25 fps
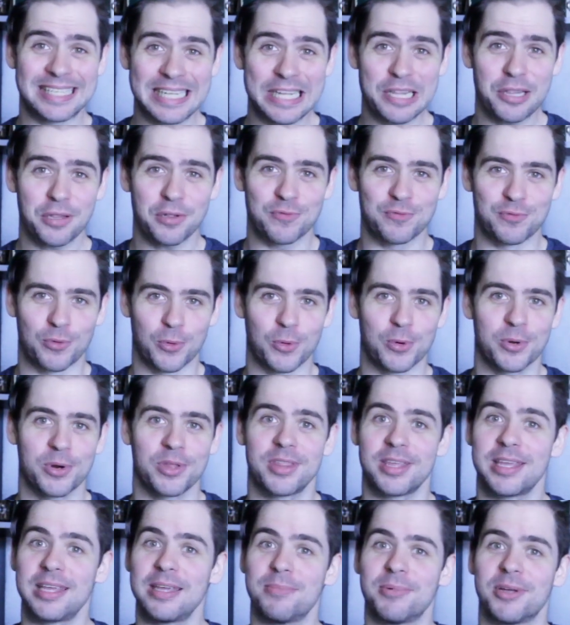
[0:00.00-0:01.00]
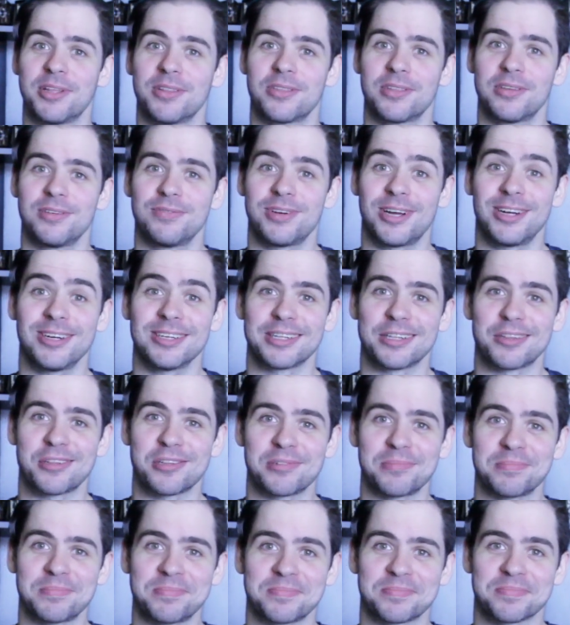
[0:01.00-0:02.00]
list for the month of
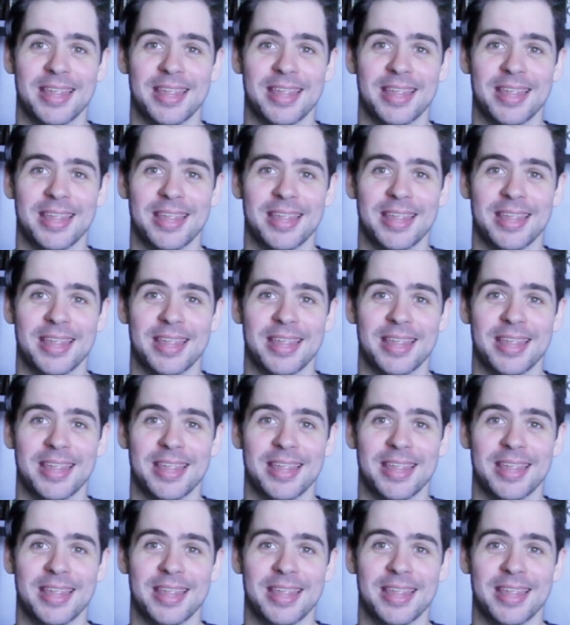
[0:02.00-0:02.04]
August.